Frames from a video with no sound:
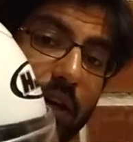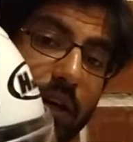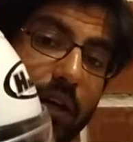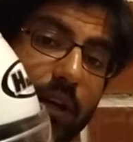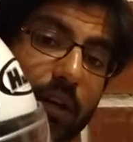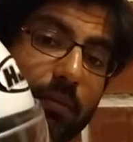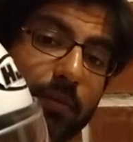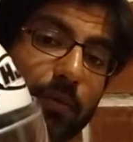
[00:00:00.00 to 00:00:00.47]

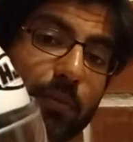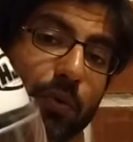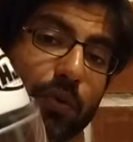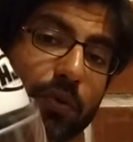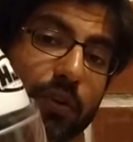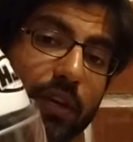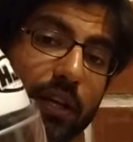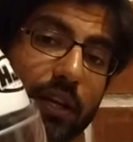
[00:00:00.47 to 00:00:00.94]
it'll be
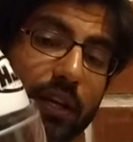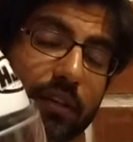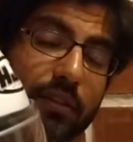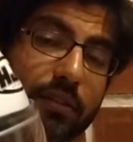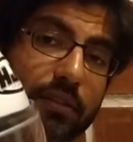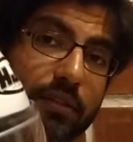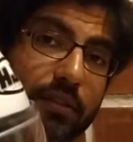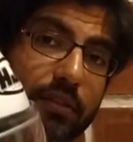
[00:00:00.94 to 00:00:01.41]
more
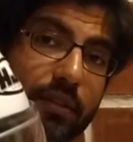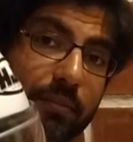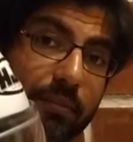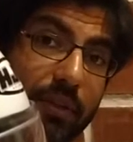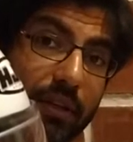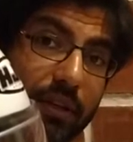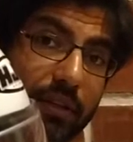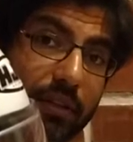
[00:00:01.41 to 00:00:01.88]
relaxed,
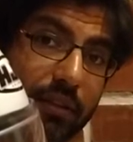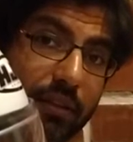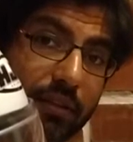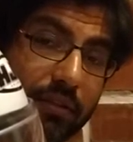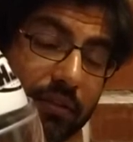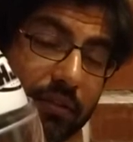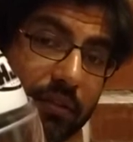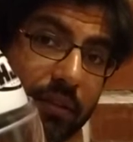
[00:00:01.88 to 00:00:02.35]
something like
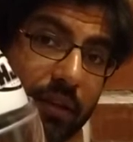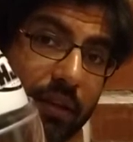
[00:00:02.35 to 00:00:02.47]
this,